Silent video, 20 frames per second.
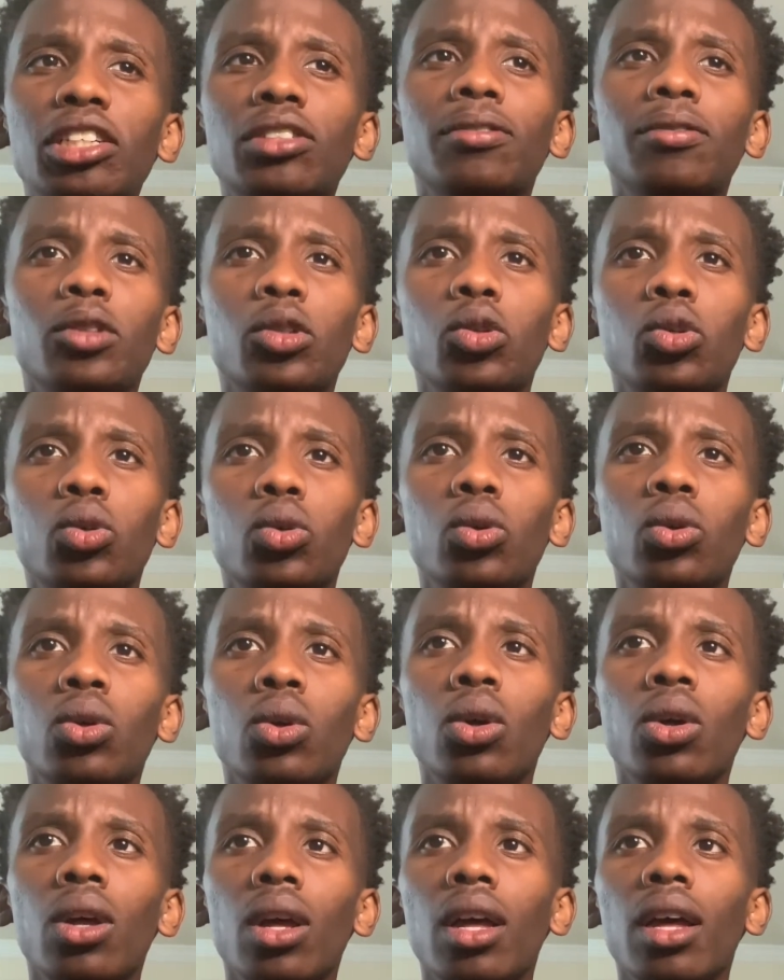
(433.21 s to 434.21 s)
flu
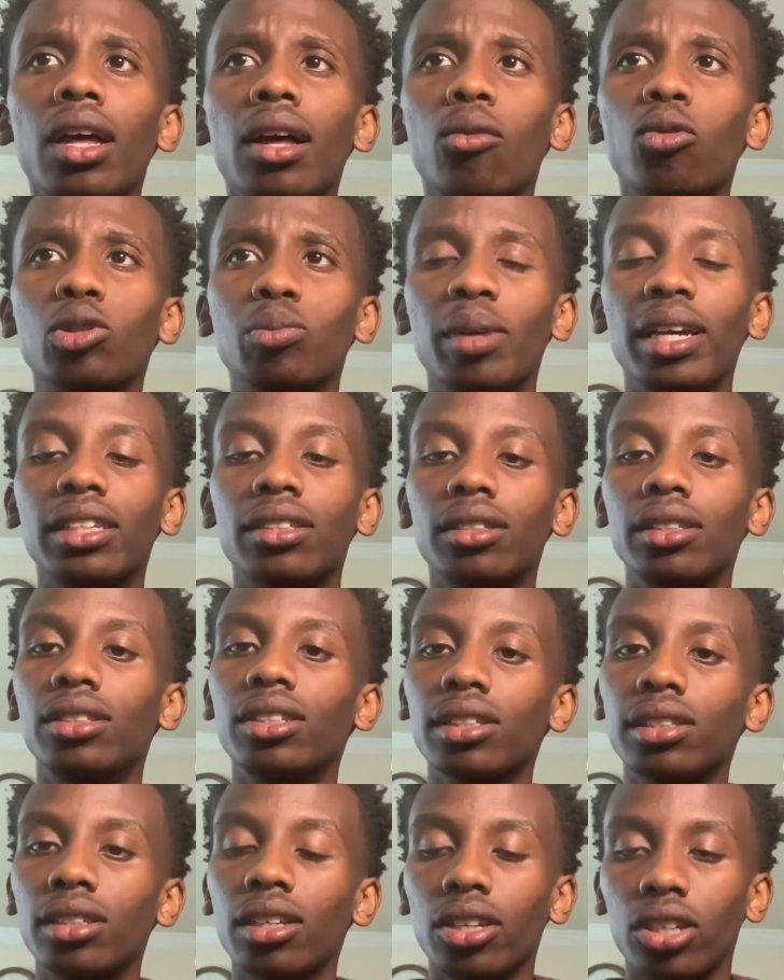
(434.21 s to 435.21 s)
was basically
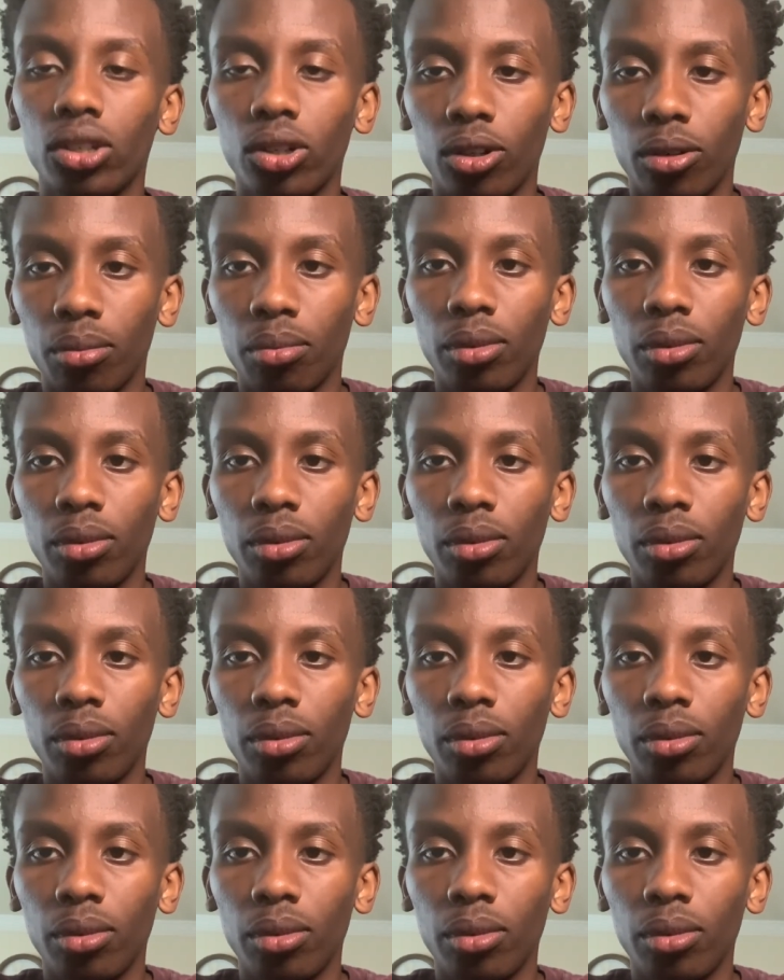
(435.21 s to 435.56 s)
just in Europe.